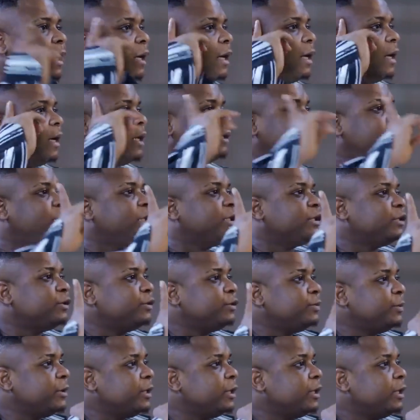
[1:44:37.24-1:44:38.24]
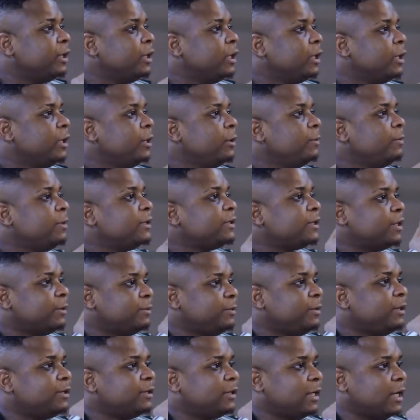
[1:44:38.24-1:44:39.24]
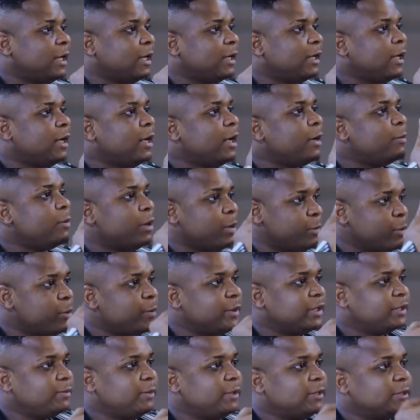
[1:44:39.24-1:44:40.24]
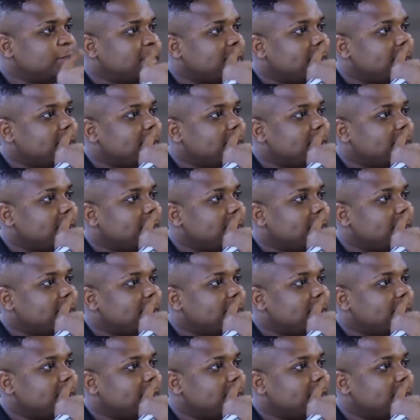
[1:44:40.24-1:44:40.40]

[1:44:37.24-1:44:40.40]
Excuse me. Please, a moment,